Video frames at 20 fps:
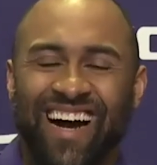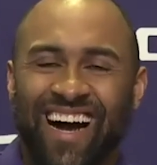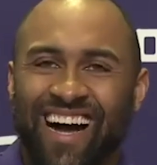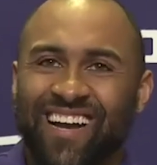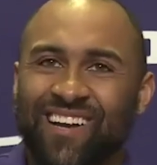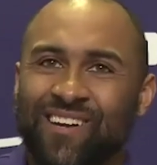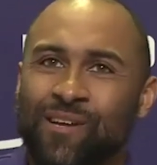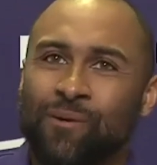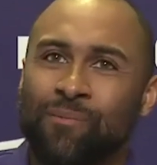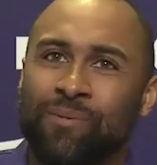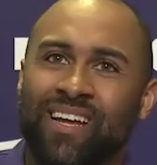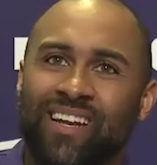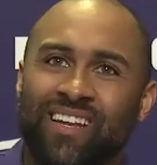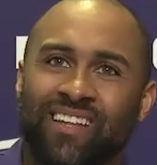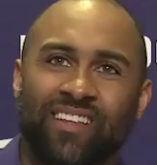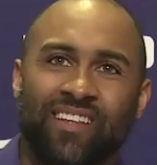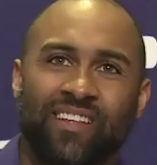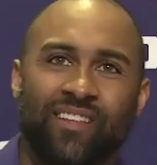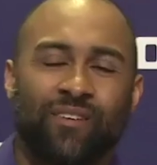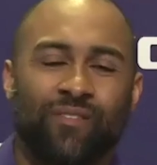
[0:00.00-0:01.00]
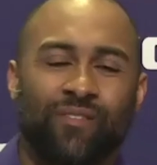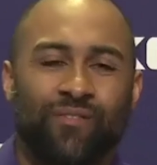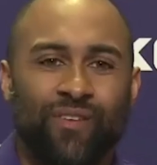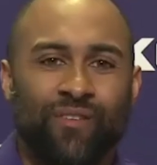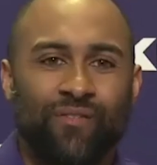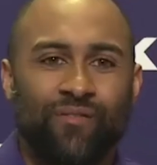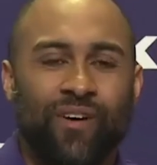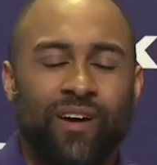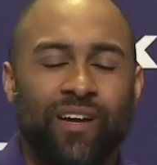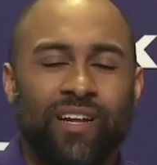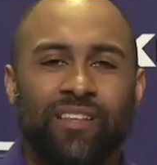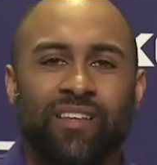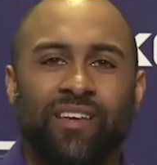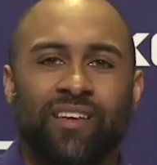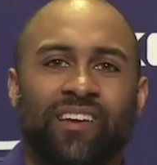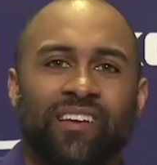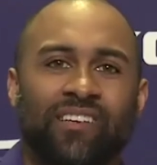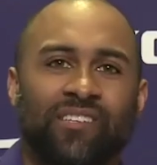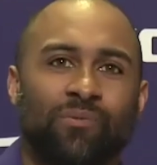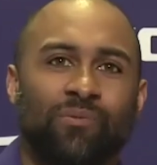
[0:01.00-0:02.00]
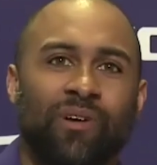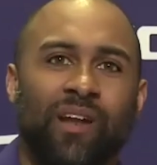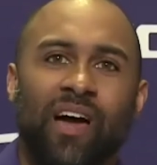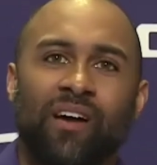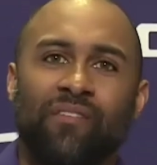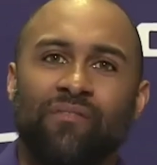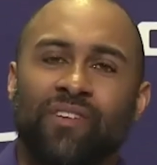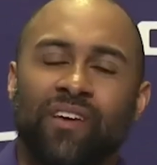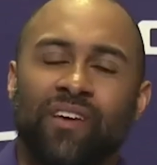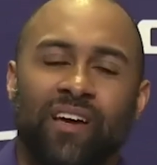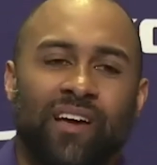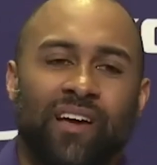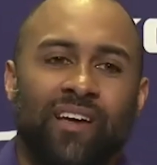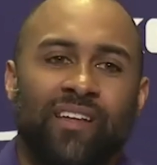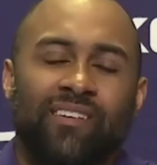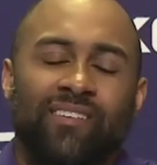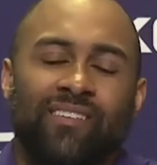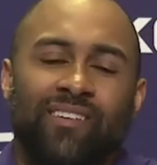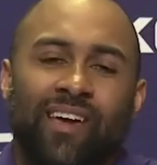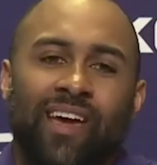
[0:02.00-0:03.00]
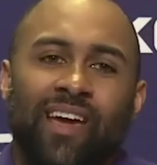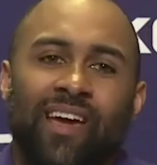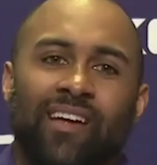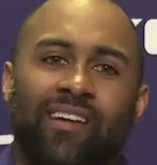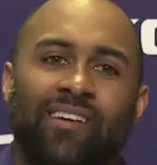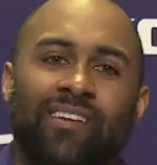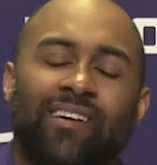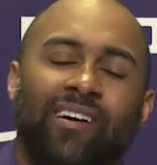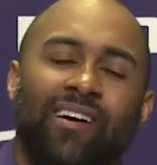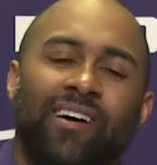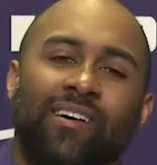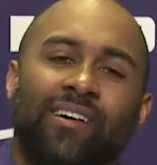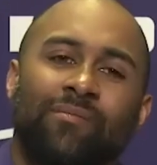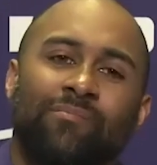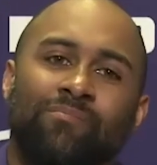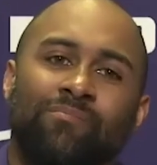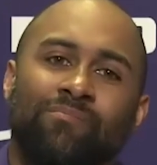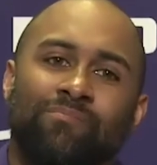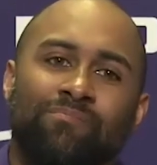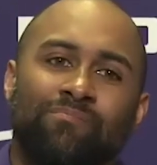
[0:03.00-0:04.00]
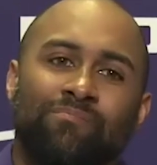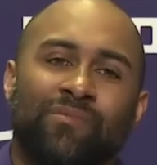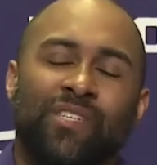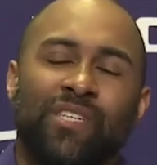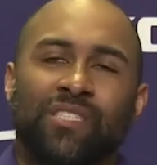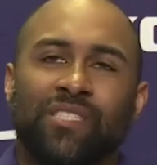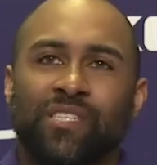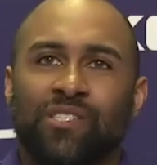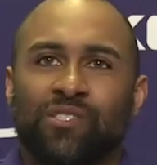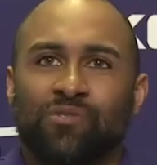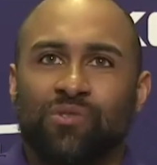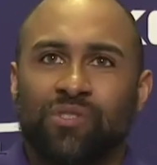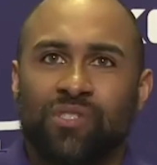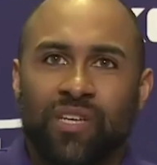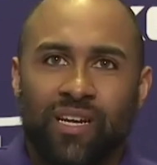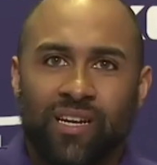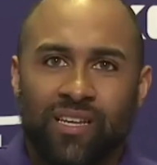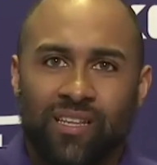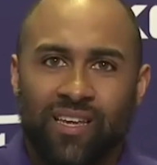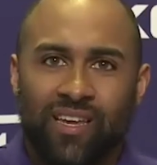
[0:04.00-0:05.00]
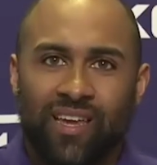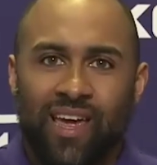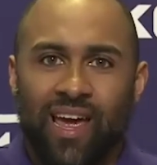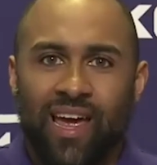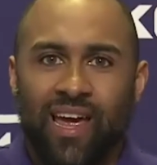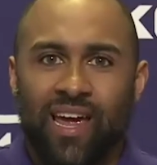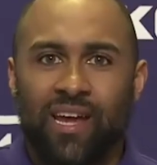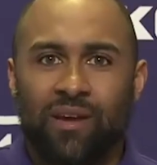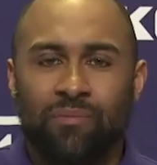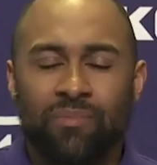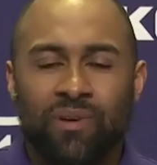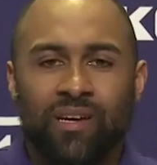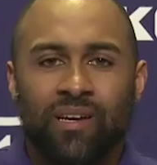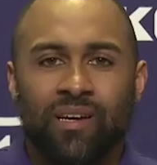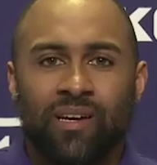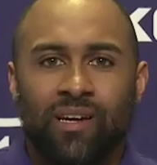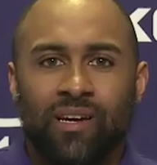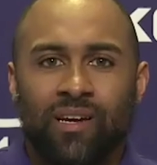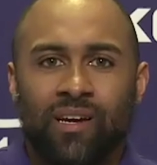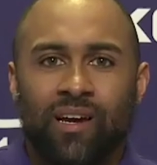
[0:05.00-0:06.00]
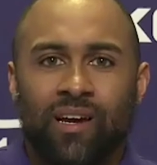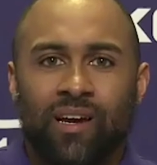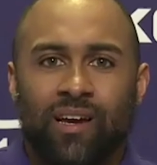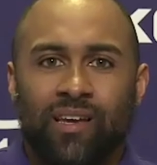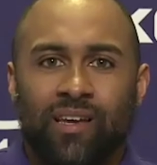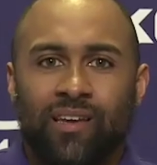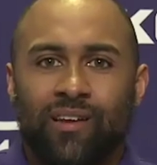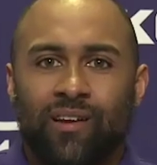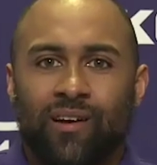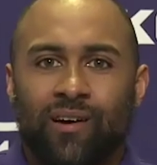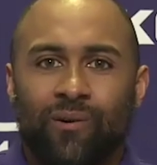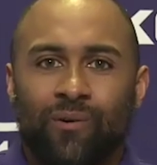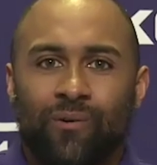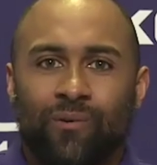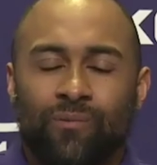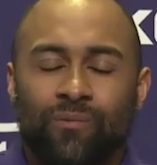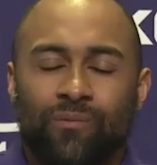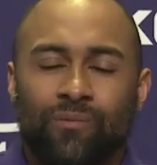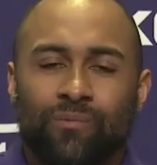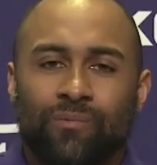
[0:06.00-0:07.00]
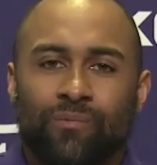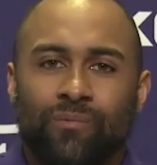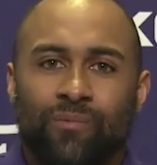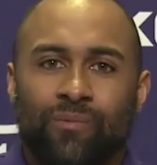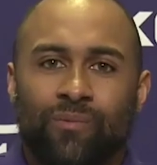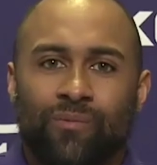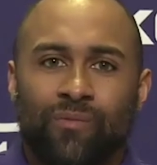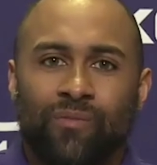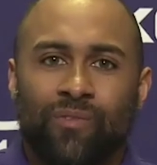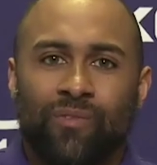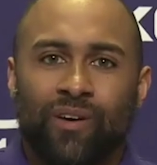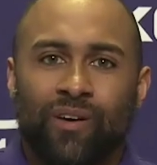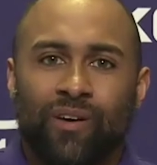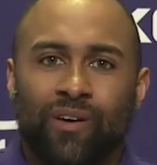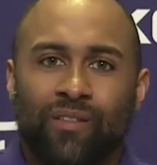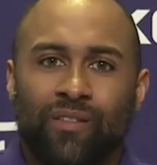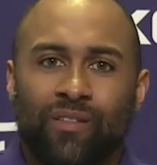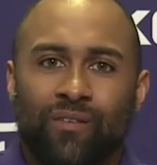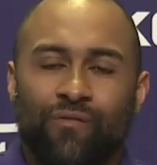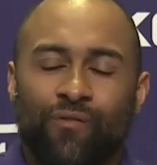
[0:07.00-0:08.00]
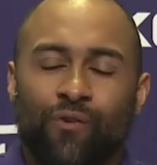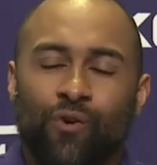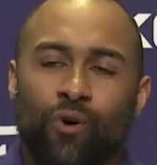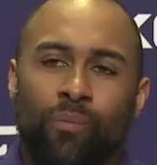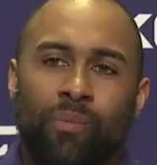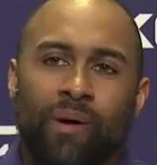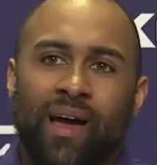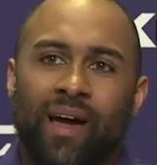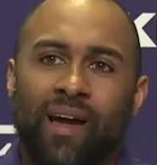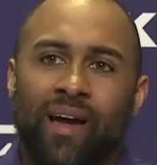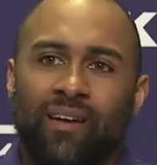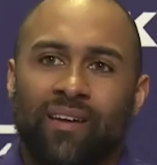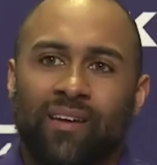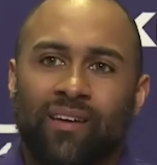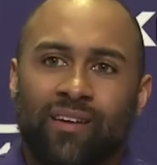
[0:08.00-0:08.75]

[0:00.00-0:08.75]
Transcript: don't know, man. The, the funny thing is what I've done, and um, just as you study the game, you know, the the fullback